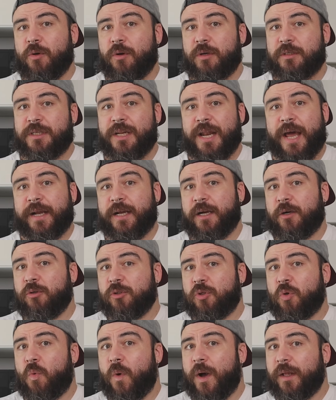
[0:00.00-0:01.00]
looks like a
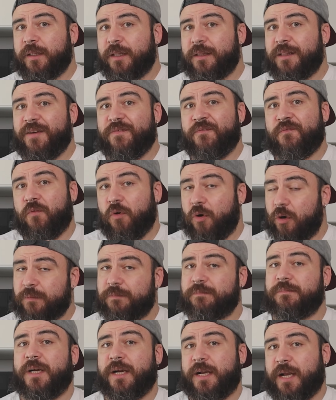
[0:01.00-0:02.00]
good quantity
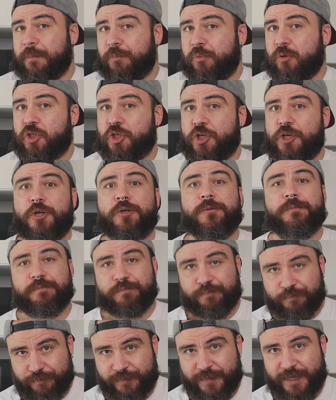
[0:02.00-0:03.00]
for a cappuccino.
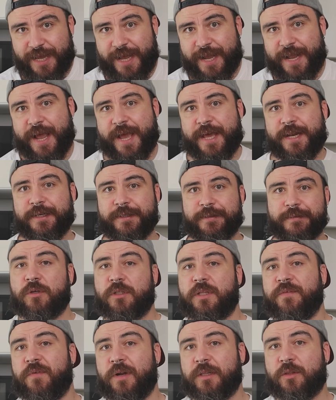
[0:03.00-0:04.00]
Again, for
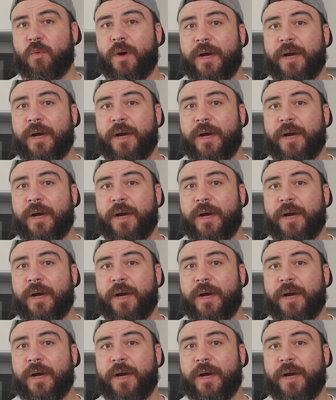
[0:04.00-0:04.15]
the flat